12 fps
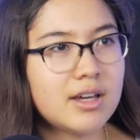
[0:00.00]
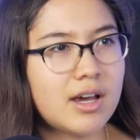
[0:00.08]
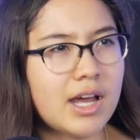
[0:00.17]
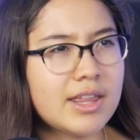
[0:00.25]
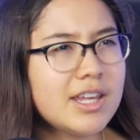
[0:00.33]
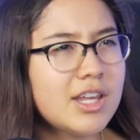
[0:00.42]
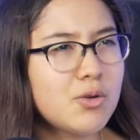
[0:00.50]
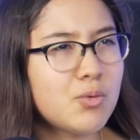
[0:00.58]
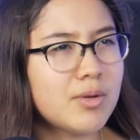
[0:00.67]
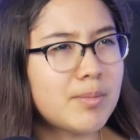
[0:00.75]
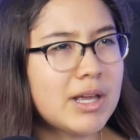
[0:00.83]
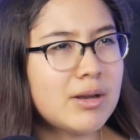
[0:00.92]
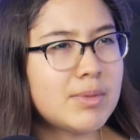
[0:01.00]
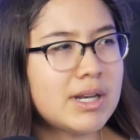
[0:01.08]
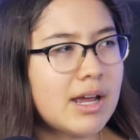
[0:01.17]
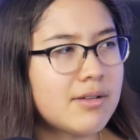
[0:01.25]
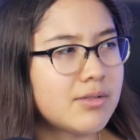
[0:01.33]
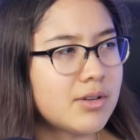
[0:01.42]
I think it might have been
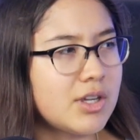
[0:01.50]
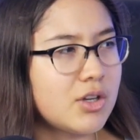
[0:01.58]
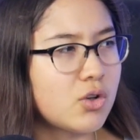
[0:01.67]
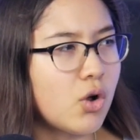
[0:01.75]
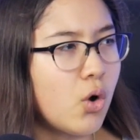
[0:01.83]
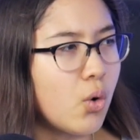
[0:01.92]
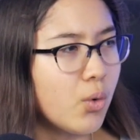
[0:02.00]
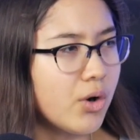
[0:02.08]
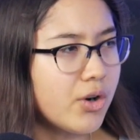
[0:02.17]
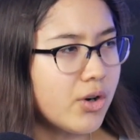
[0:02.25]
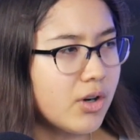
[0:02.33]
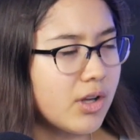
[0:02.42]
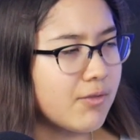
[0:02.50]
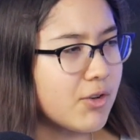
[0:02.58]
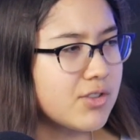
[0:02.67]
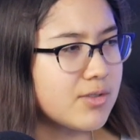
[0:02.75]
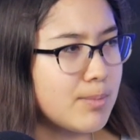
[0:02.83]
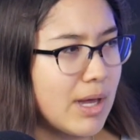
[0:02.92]
every quarter,
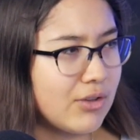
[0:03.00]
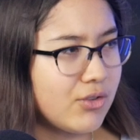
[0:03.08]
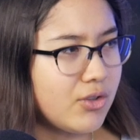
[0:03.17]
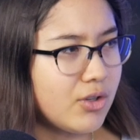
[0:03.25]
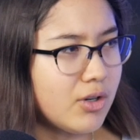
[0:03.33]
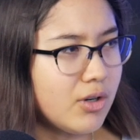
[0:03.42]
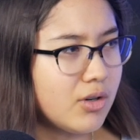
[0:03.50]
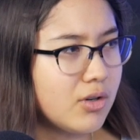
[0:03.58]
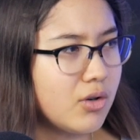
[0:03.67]
every semester,